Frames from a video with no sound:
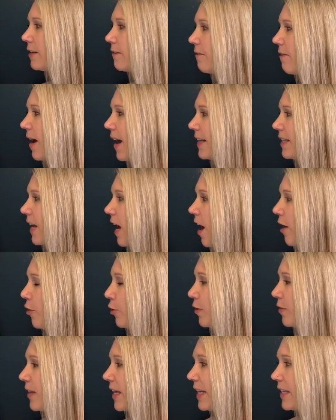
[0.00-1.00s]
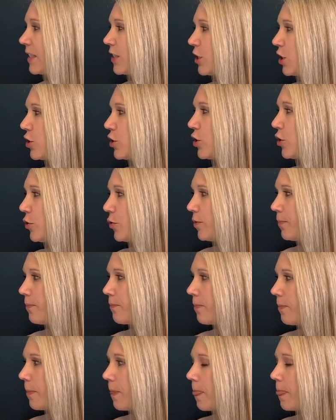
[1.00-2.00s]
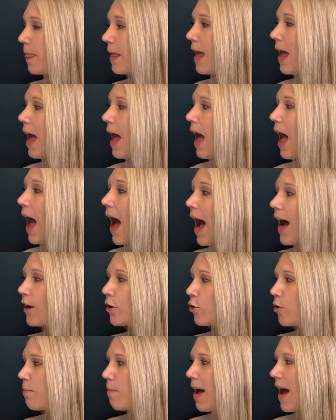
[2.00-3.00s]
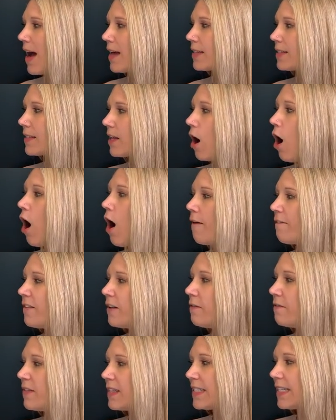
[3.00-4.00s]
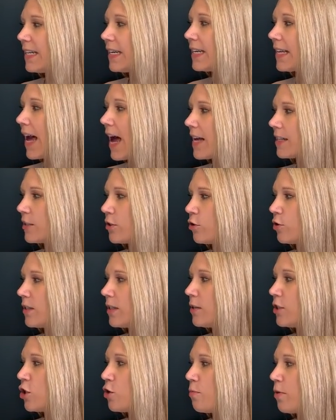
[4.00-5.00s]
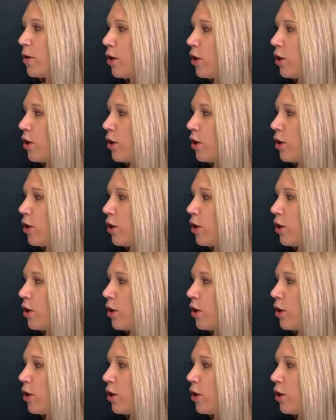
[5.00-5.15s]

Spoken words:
find other things to do. Acrobats often visited castles to put